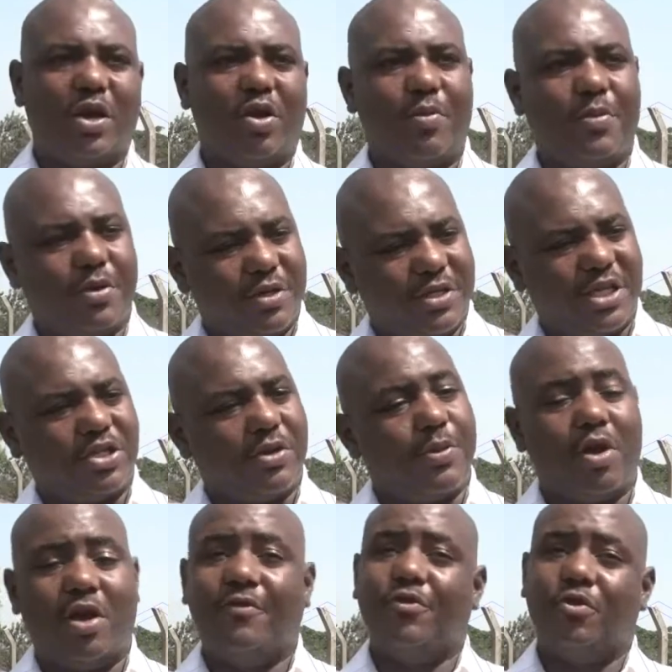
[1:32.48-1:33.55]
on the oil
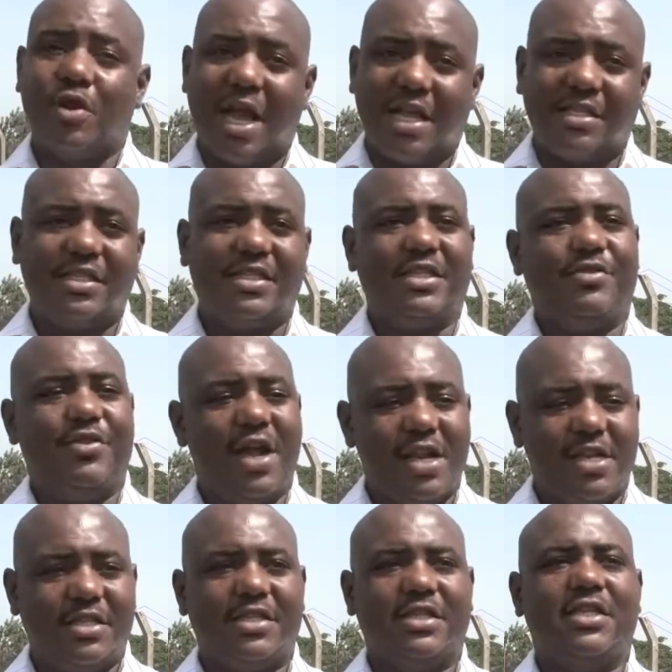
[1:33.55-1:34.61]
price crash
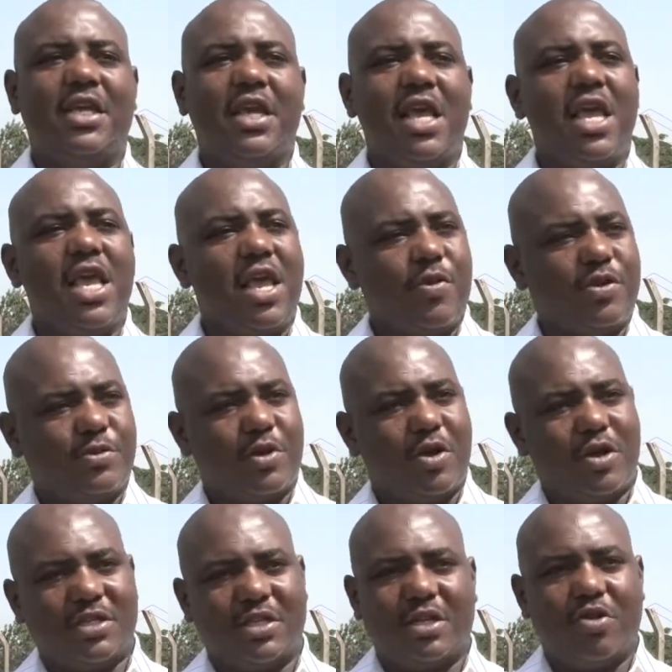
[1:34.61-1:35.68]
brought about by the